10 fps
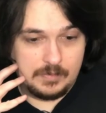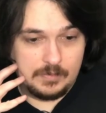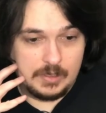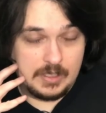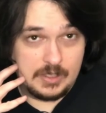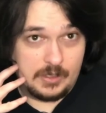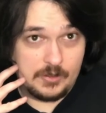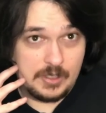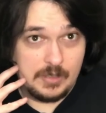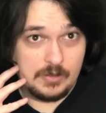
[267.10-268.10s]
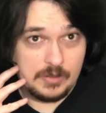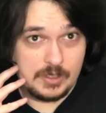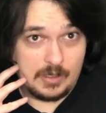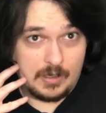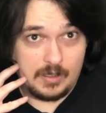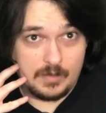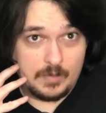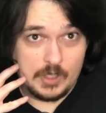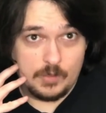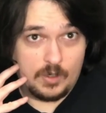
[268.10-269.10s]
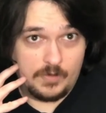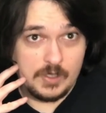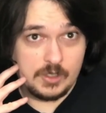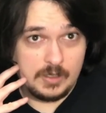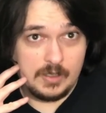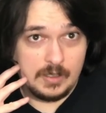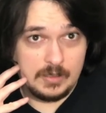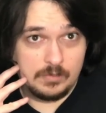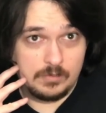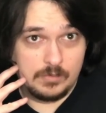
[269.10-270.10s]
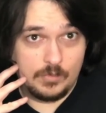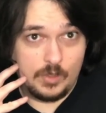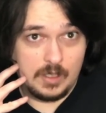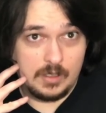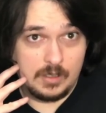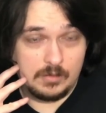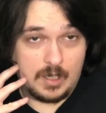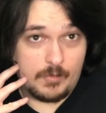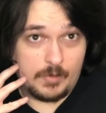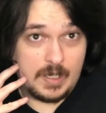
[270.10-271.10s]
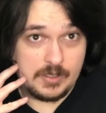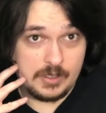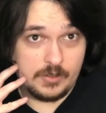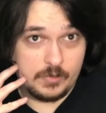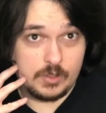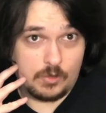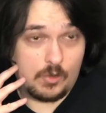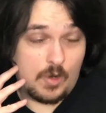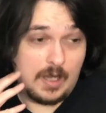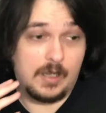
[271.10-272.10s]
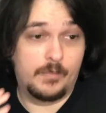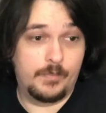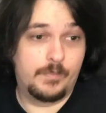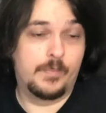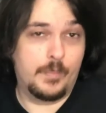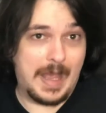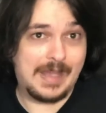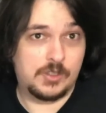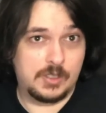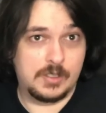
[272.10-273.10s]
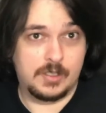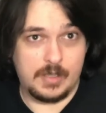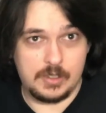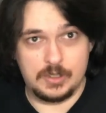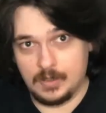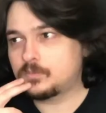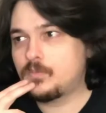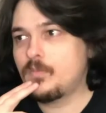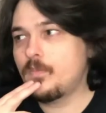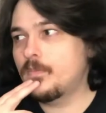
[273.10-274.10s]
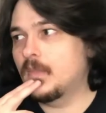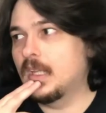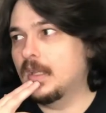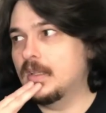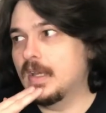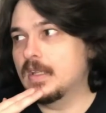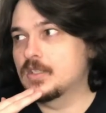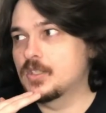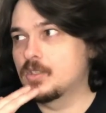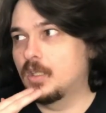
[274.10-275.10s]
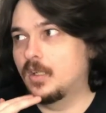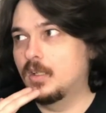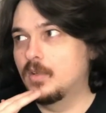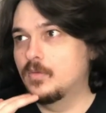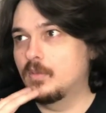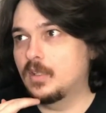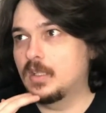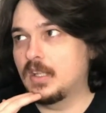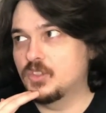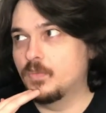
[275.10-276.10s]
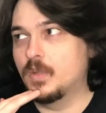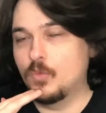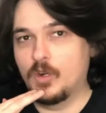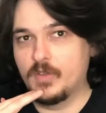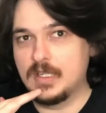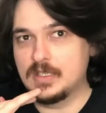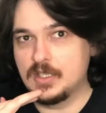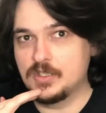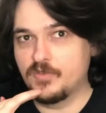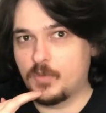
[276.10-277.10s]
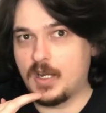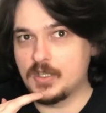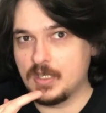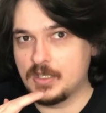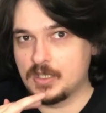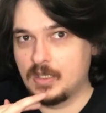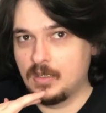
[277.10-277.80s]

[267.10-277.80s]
distillers use are much more efficient than copper pot stills, which require batch distillations, and that's a bit more of an intensive process